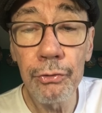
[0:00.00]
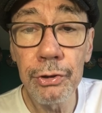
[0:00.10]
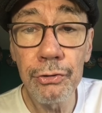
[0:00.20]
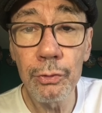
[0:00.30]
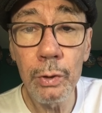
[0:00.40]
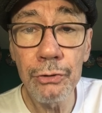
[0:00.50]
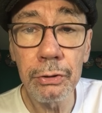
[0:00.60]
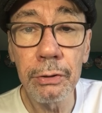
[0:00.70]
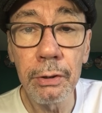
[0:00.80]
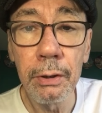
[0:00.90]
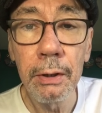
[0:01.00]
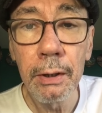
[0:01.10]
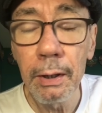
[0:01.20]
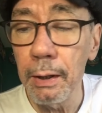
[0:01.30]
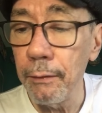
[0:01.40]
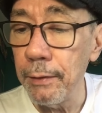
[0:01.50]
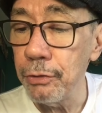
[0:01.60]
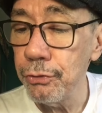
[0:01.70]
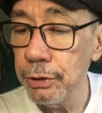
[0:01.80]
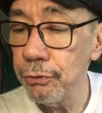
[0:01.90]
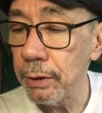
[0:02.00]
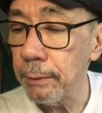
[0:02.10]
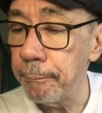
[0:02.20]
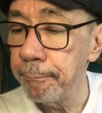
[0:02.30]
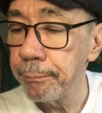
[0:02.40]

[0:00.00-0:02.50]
situation that she's in.